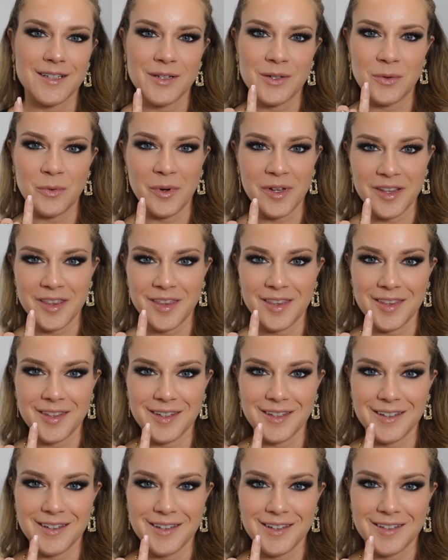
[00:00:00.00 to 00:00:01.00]
with
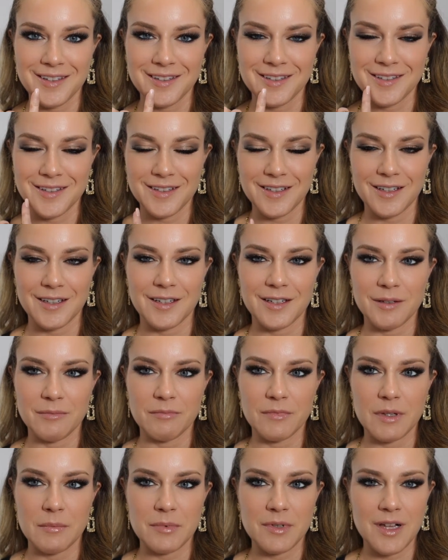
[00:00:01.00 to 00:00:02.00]
the
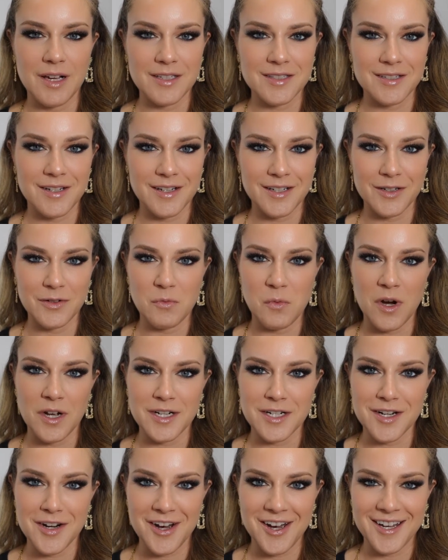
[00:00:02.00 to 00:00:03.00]
lip gloss on and
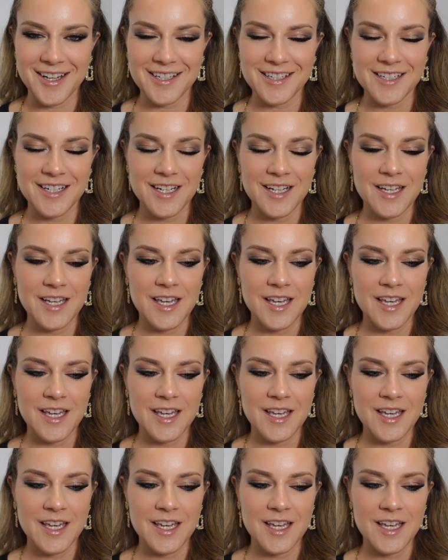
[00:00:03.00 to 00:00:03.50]
one not,